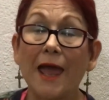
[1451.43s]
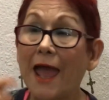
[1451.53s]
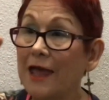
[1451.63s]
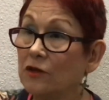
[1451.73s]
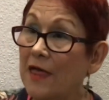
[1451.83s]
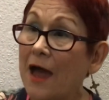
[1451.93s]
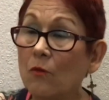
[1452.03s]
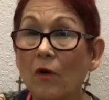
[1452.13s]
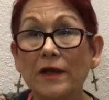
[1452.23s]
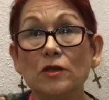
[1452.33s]
And that
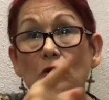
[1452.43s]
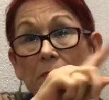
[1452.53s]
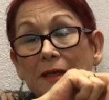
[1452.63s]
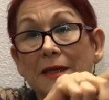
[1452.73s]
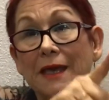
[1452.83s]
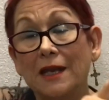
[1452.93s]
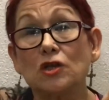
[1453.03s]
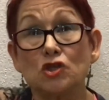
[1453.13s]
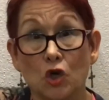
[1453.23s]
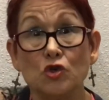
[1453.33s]
way you'll begin, I'll
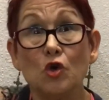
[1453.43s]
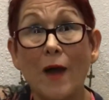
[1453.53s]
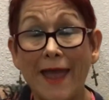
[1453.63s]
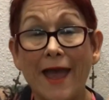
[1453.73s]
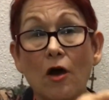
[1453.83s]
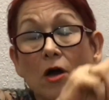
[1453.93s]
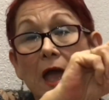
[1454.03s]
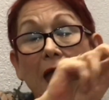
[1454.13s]
show you how,